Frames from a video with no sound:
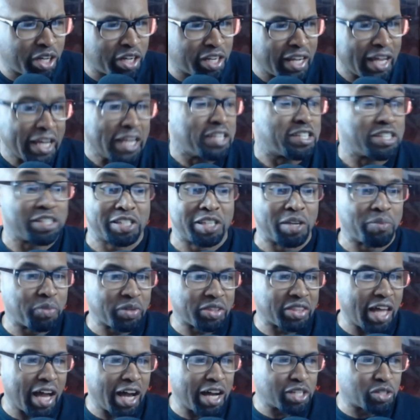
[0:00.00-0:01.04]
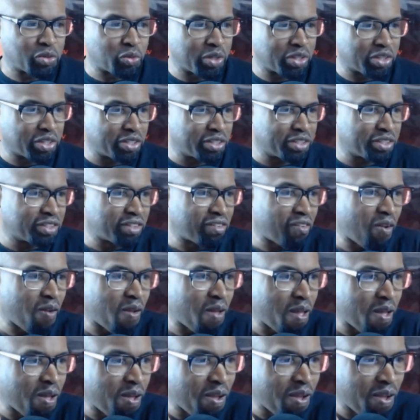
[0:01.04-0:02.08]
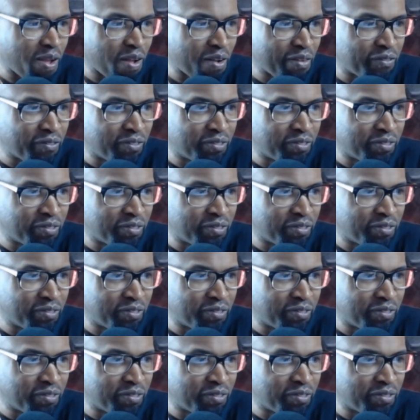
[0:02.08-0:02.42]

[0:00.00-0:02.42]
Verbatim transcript: like sympathize with her. Well with some people.